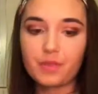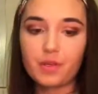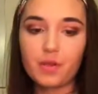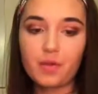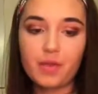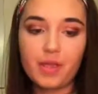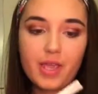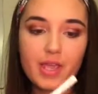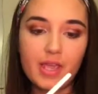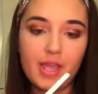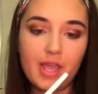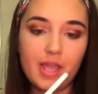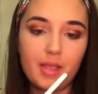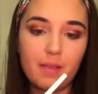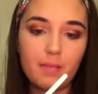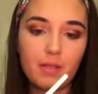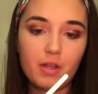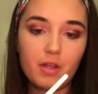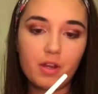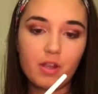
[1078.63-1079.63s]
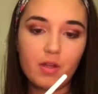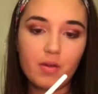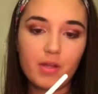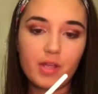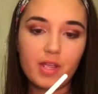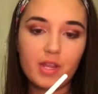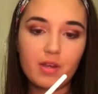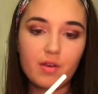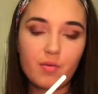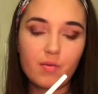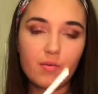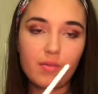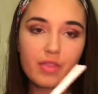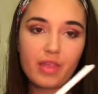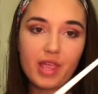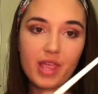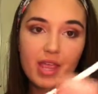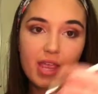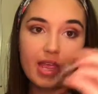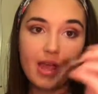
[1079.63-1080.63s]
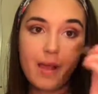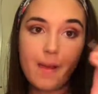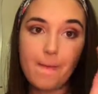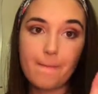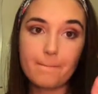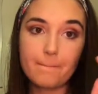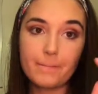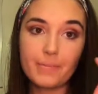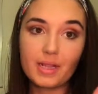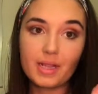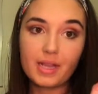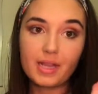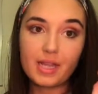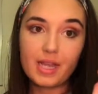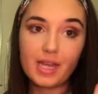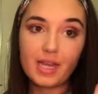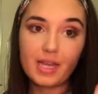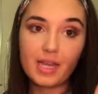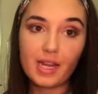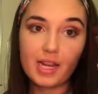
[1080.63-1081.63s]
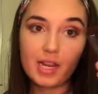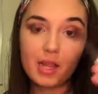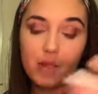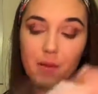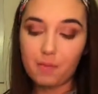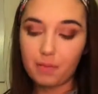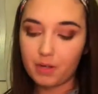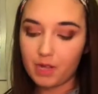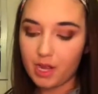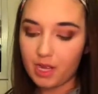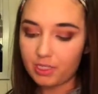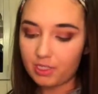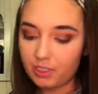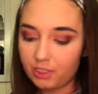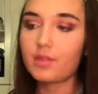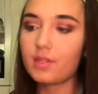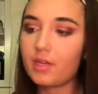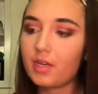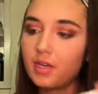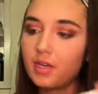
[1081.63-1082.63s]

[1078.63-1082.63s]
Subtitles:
Okay, I'm going to go in with a blending brush.